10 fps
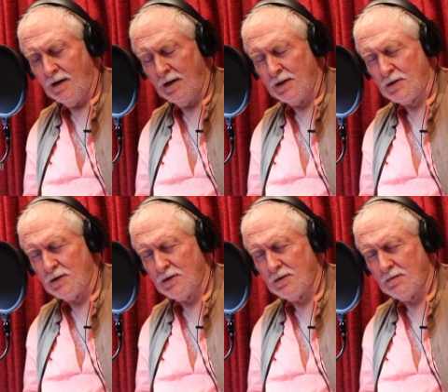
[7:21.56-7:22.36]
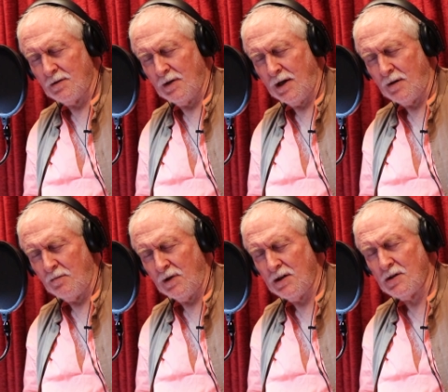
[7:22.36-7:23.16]
It's an
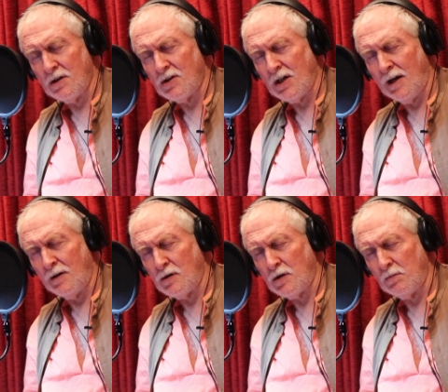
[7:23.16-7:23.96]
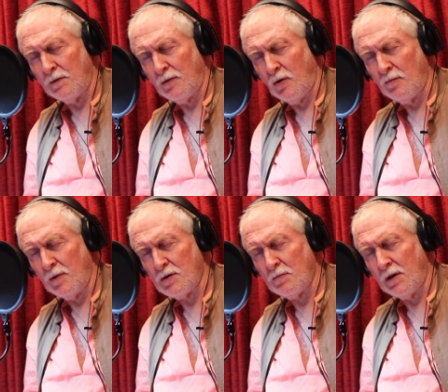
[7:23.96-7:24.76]
amazing challenge to perform this,